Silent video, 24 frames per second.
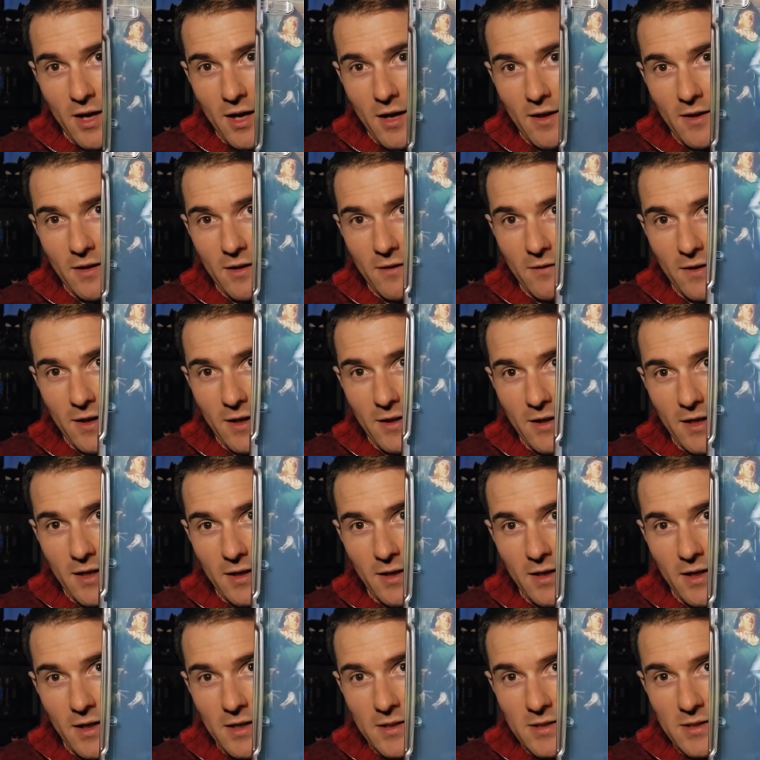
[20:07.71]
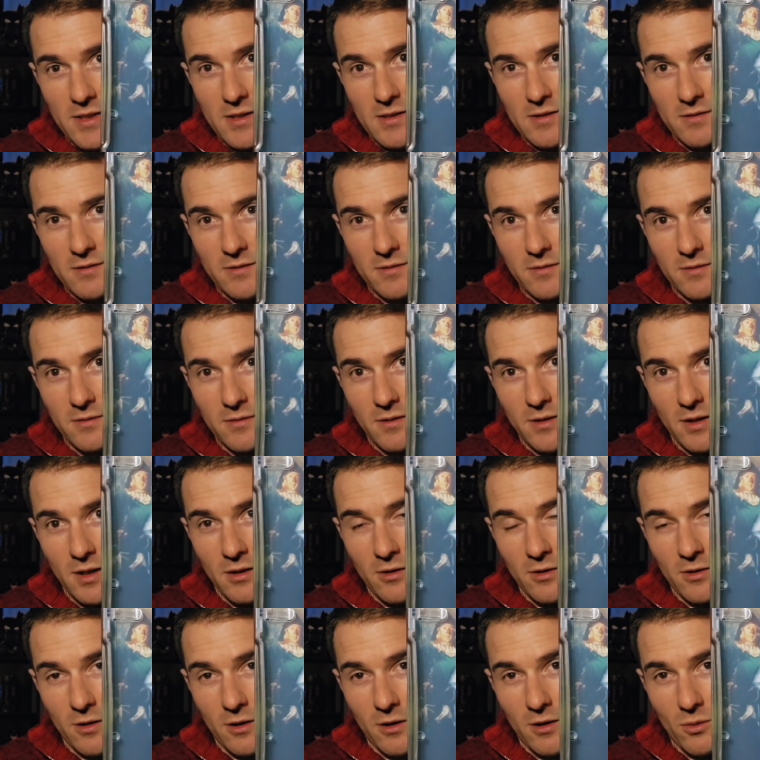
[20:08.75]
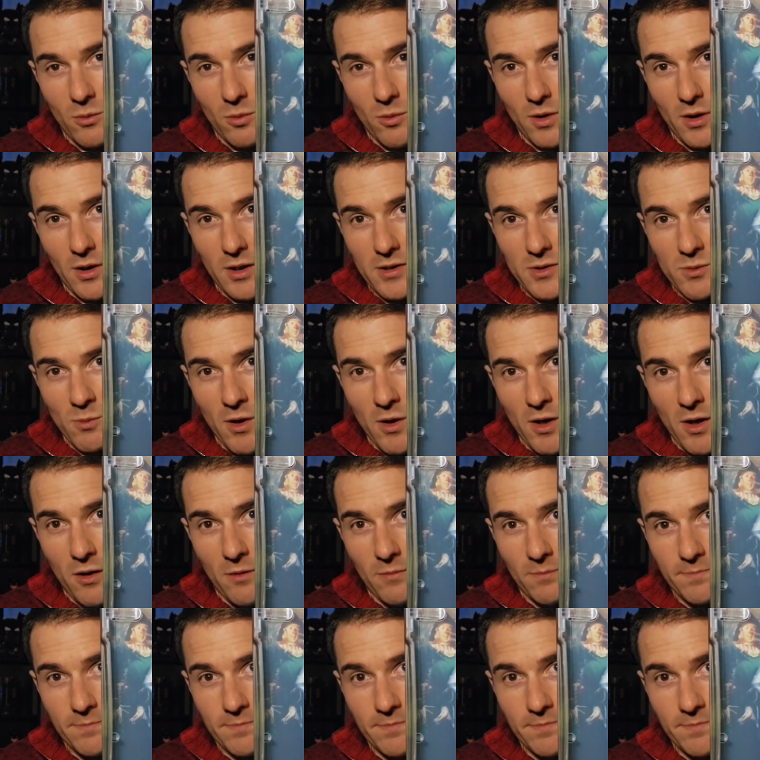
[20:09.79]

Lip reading: And then you got that nice inner artwork as well.